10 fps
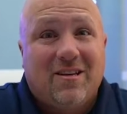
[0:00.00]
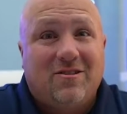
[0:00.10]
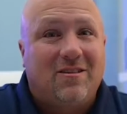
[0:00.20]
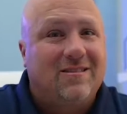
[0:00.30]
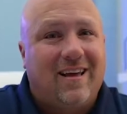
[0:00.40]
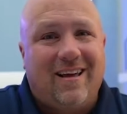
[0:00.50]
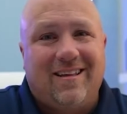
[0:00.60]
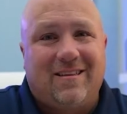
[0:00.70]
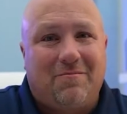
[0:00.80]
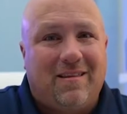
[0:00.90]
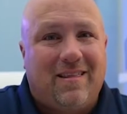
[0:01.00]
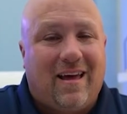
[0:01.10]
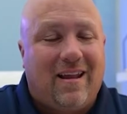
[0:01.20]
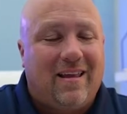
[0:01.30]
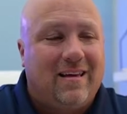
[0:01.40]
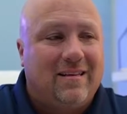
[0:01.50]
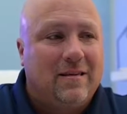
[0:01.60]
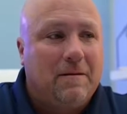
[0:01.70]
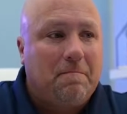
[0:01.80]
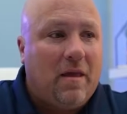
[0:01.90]
So it's something that
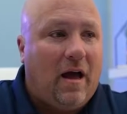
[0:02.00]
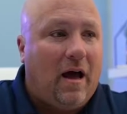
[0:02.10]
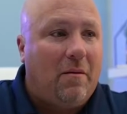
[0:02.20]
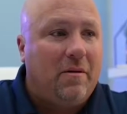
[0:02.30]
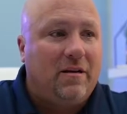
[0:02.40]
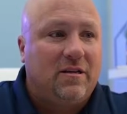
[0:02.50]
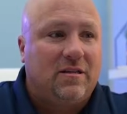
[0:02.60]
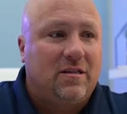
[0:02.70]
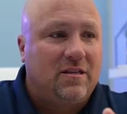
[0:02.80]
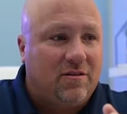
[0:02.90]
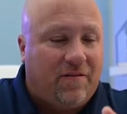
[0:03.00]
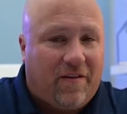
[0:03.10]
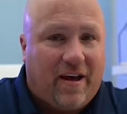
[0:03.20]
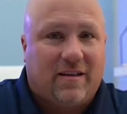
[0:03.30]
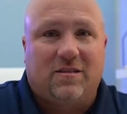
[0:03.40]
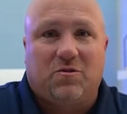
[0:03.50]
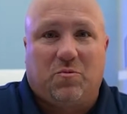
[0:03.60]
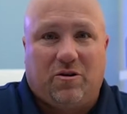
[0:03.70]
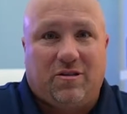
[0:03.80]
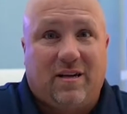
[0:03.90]
is just, these are the facts, this is
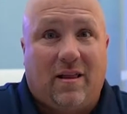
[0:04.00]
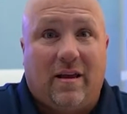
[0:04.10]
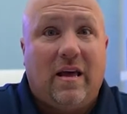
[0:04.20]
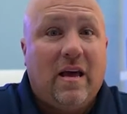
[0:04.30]
what you're selling.